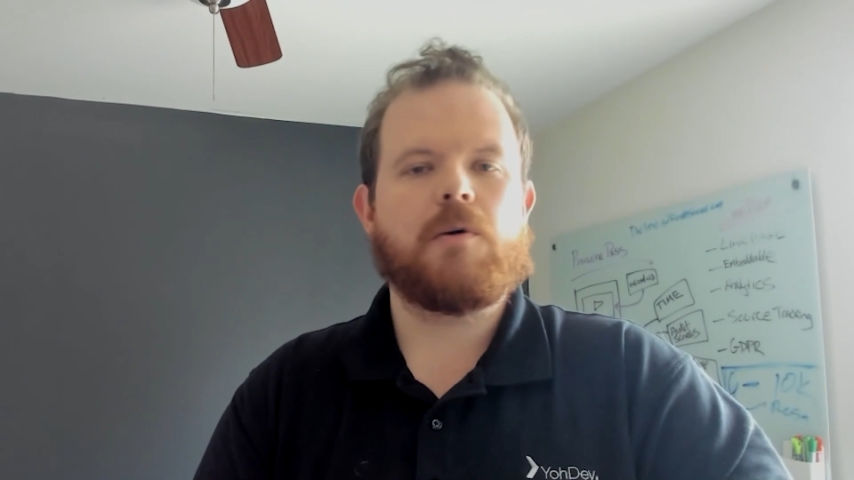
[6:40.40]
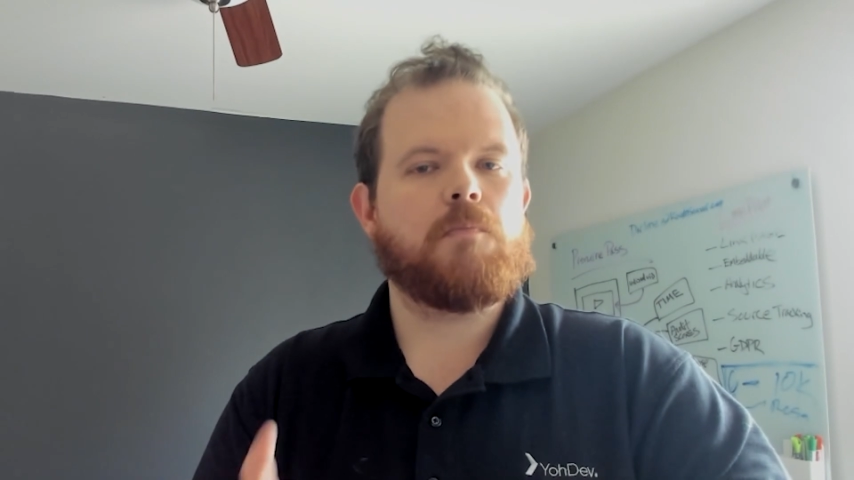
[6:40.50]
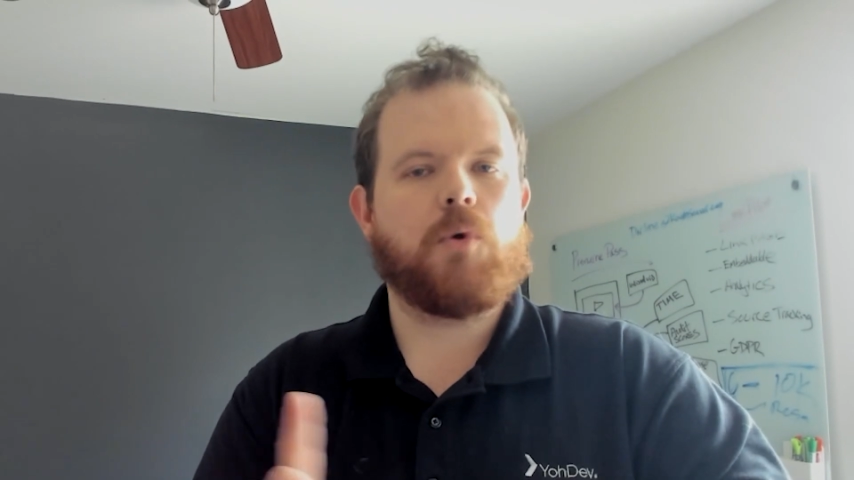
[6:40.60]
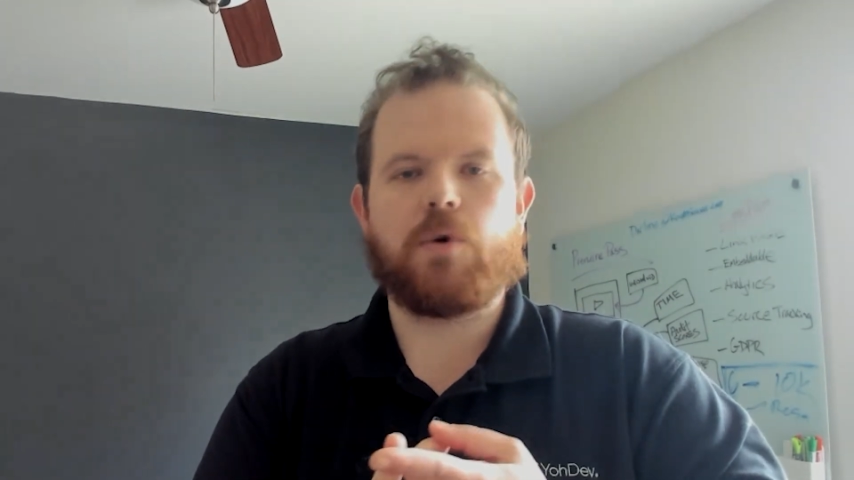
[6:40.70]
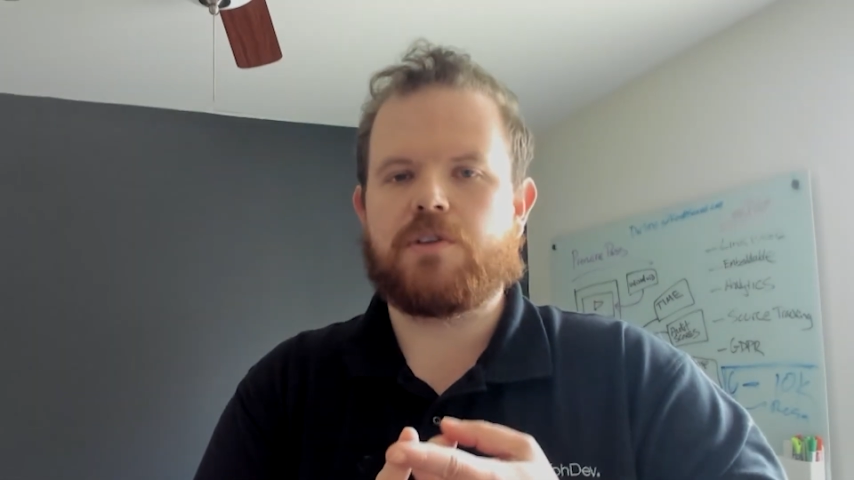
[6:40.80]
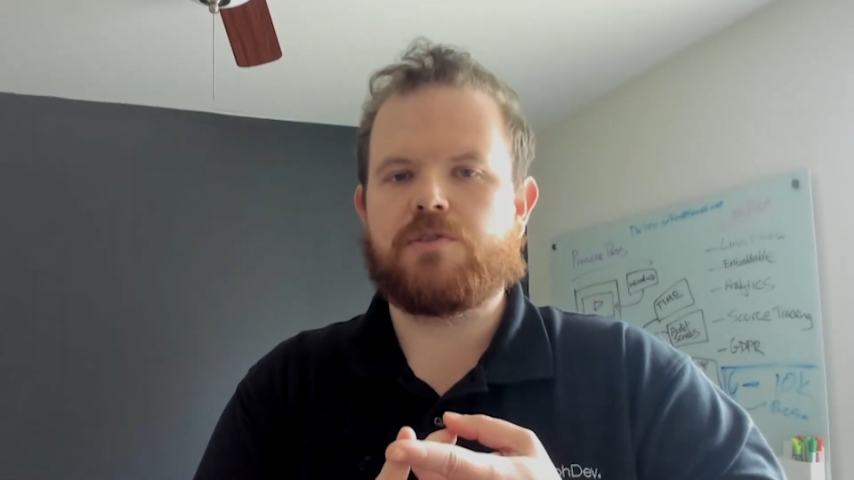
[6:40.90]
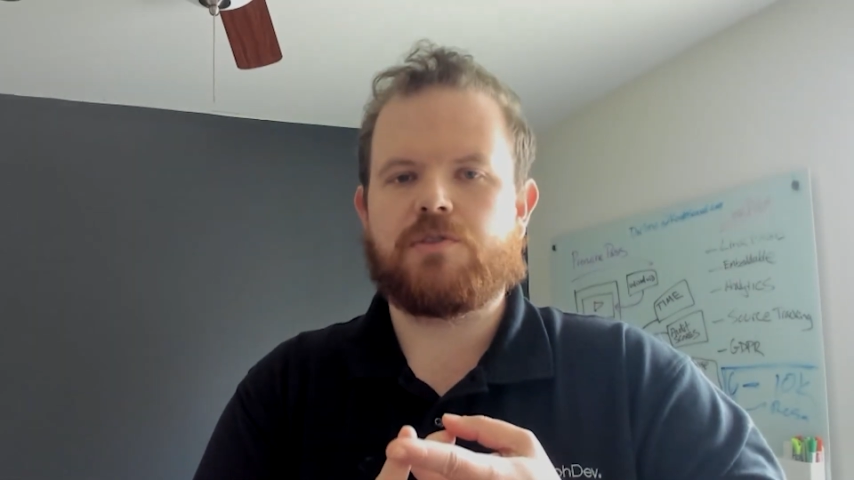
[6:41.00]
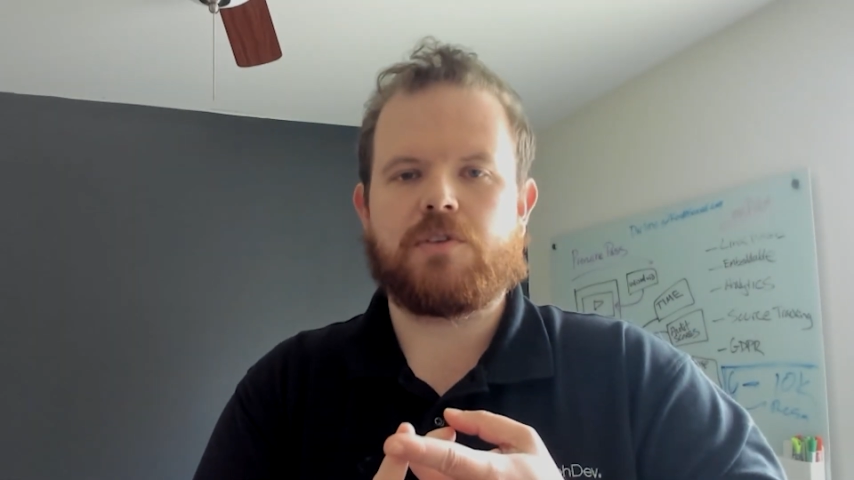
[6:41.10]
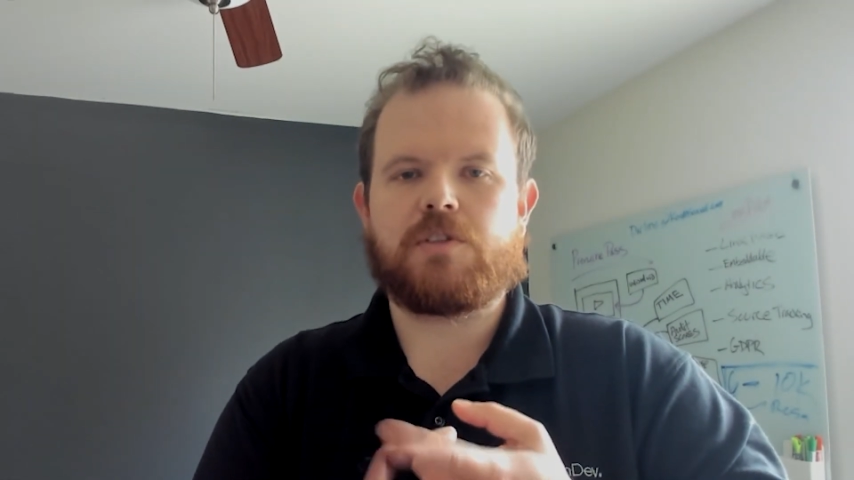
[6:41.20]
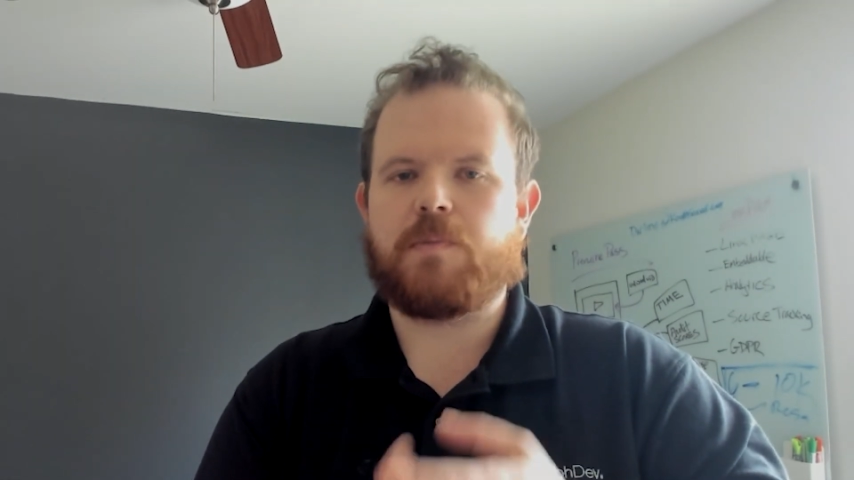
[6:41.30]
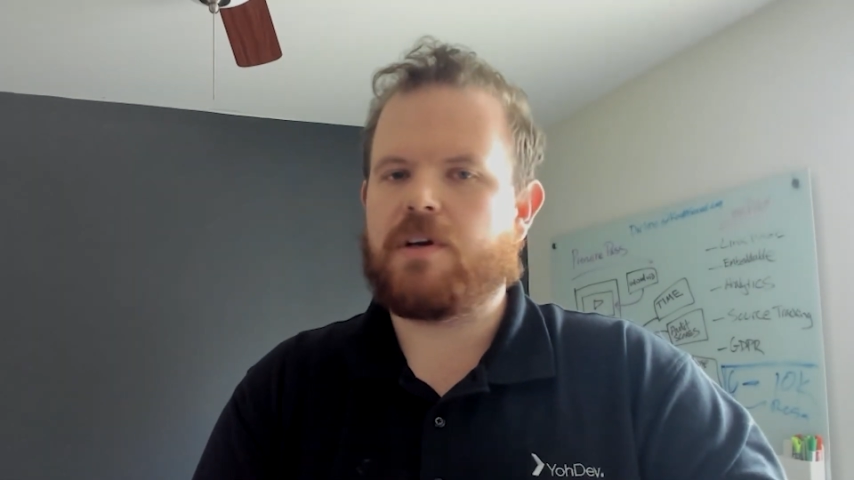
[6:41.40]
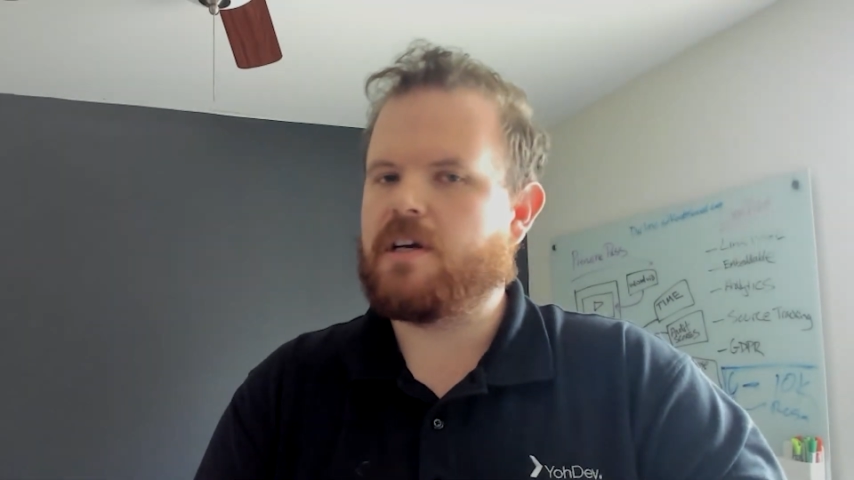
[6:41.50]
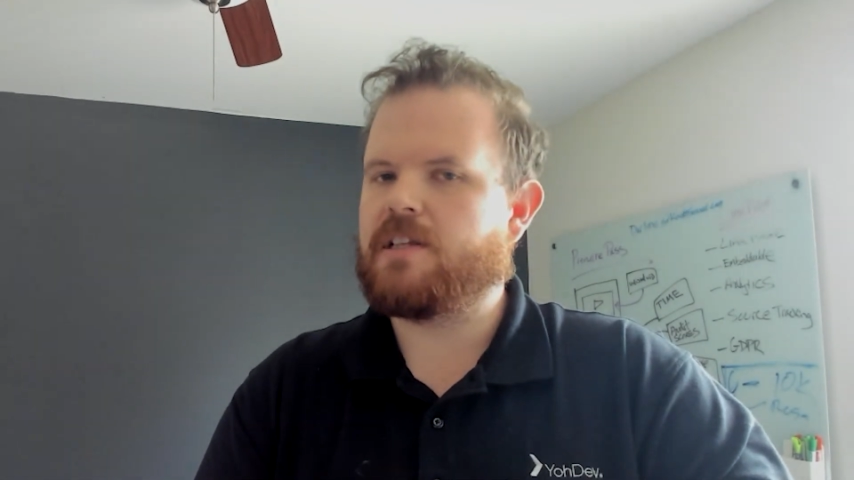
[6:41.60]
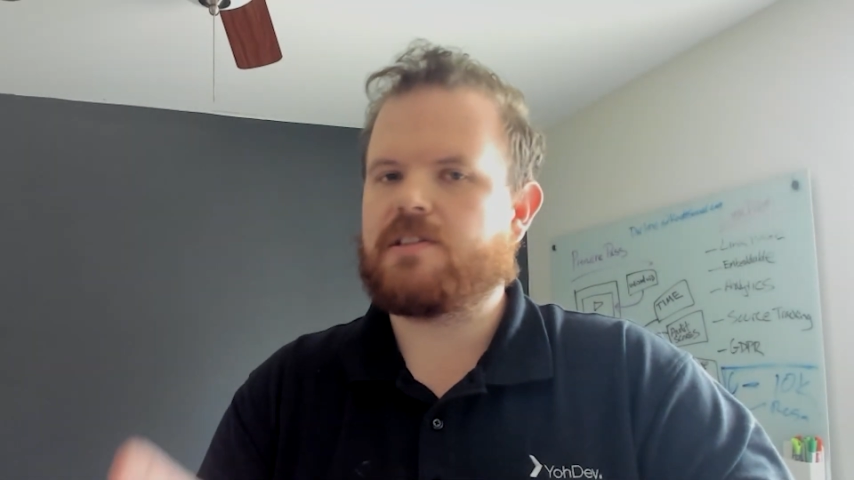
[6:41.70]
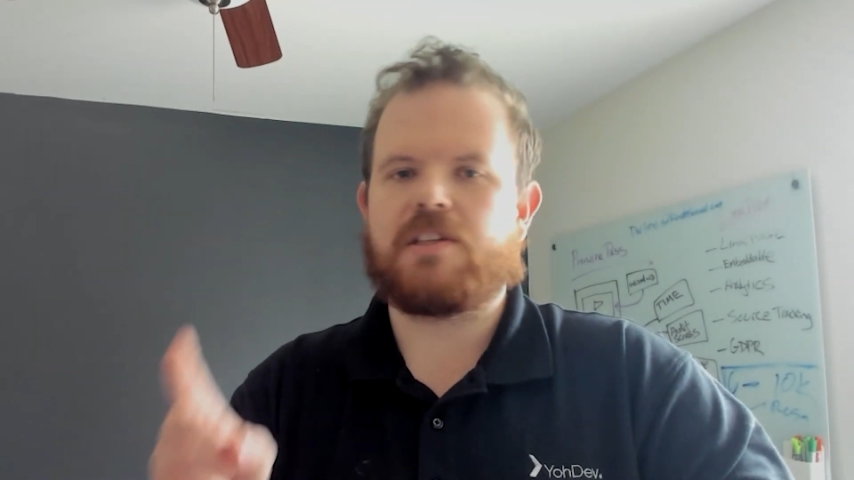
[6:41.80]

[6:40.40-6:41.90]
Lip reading: Poor user experience,